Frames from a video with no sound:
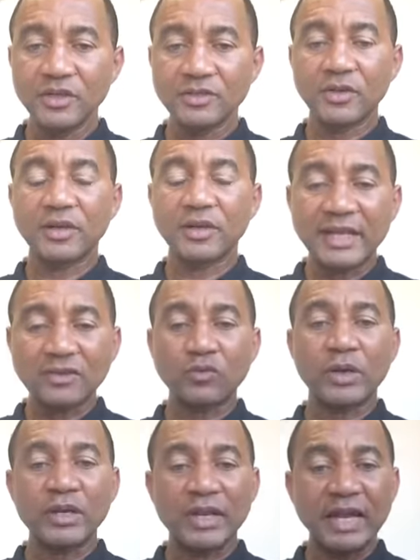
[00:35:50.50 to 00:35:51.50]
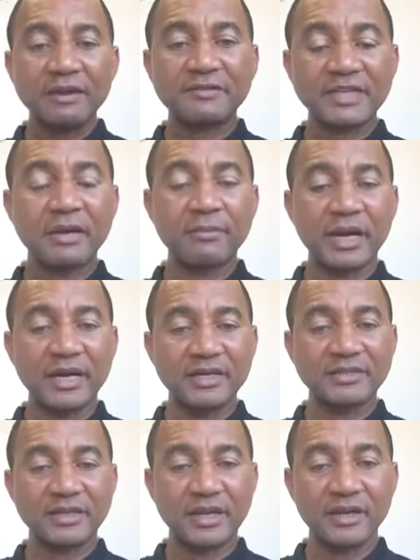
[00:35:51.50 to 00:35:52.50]
So, and that's why the lifetime
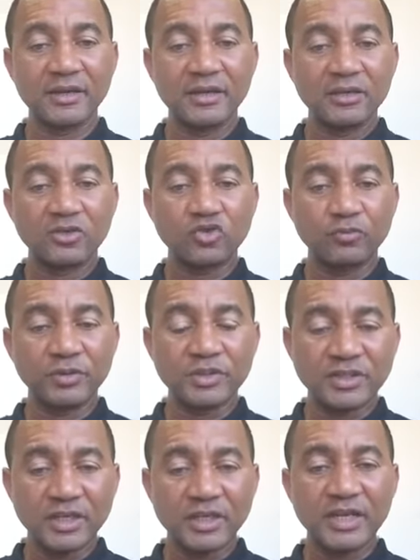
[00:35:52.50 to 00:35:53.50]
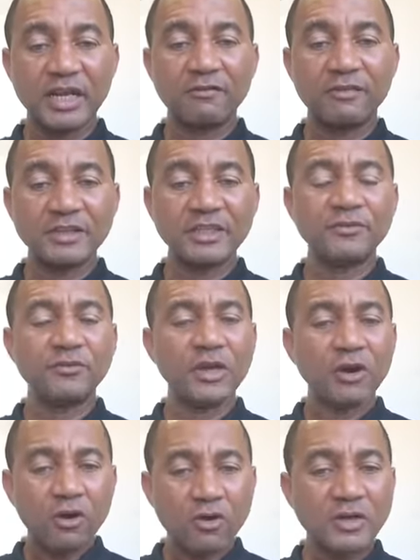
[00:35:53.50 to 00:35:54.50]
ISA should be taken advantage. If
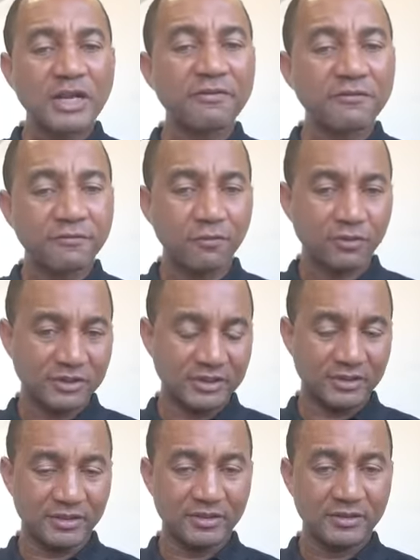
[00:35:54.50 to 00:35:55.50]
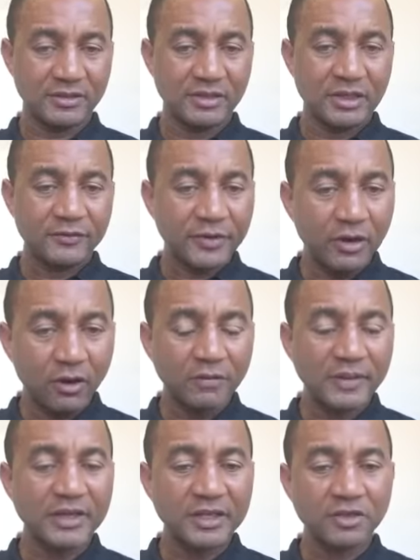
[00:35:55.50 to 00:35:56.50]
you're under 40, if you're
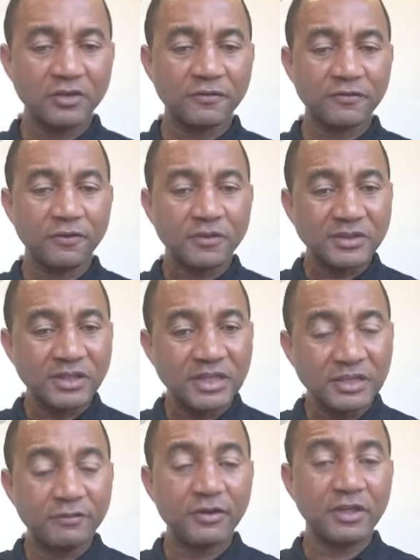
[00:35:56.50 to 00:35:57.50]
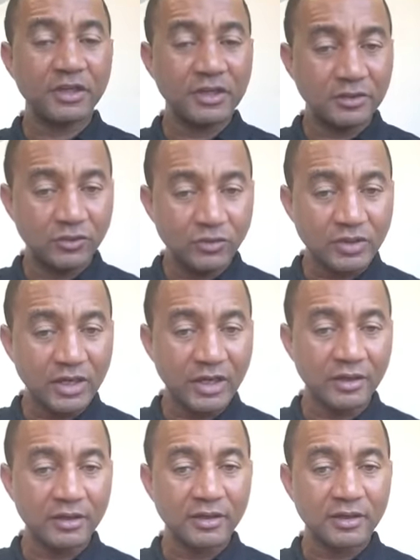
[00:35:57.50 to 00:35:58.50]
under the age of 40, living in the
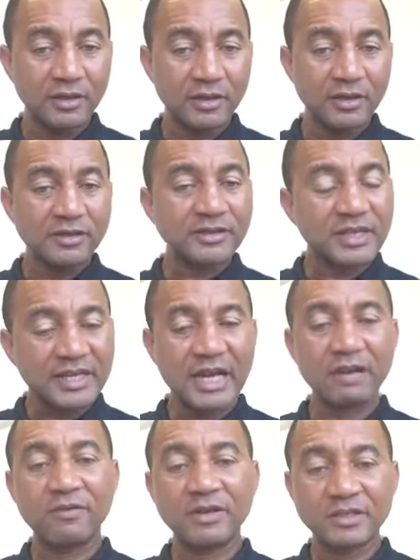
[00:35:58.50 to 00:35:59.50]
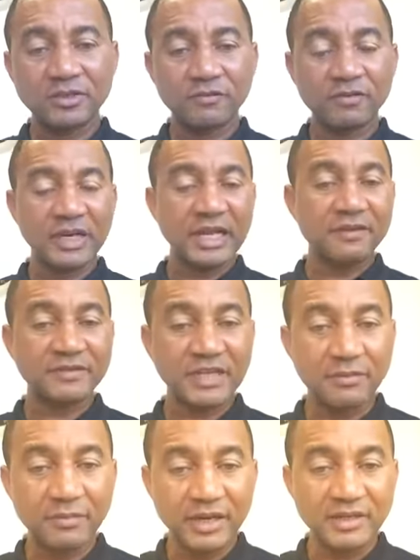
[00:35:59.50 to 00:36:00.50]
UK, take advantage of the lifetime